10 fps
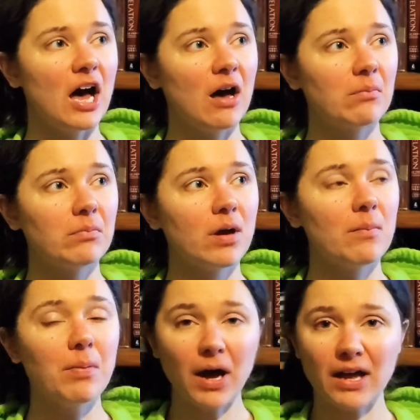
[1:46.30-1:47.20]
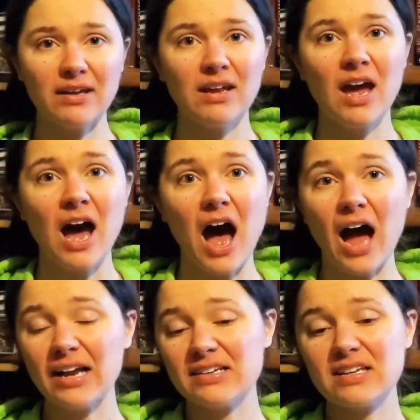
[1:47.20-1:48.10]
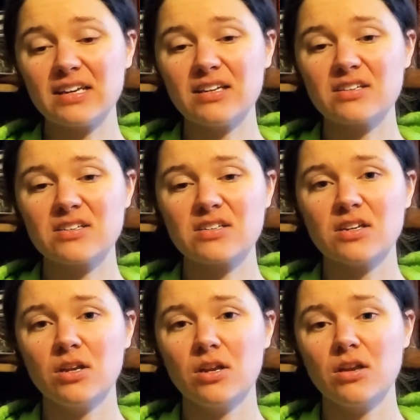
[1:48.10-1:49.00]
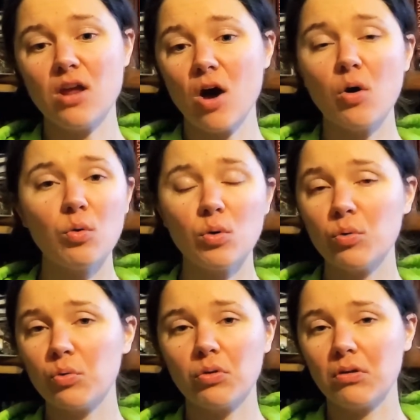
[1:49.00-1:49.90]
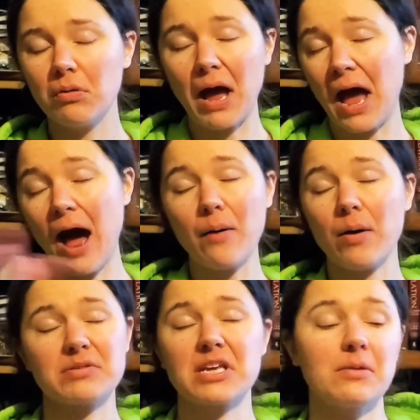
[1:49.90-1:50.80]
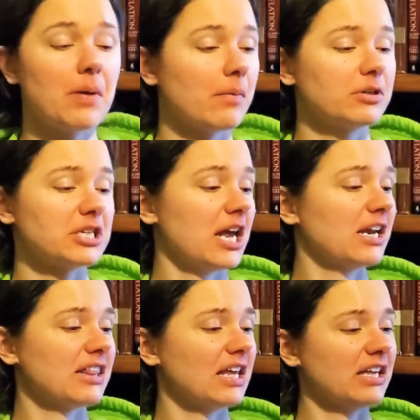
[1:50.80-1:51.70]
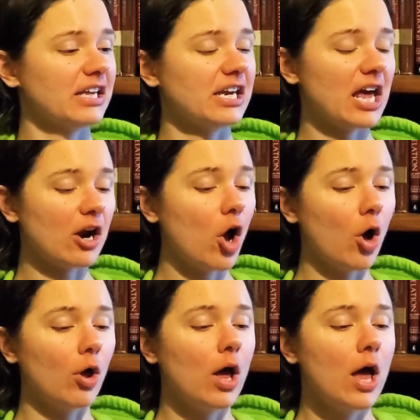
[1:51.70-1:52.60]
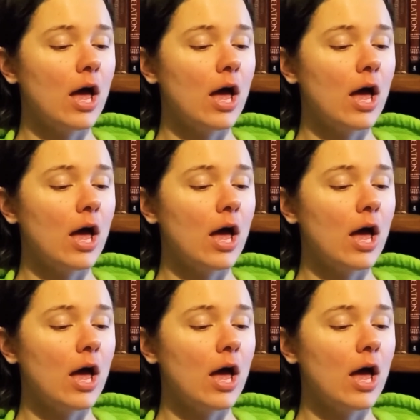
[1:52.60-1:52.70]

Um, but I didn't know how I was going to publish Anelthalien at all.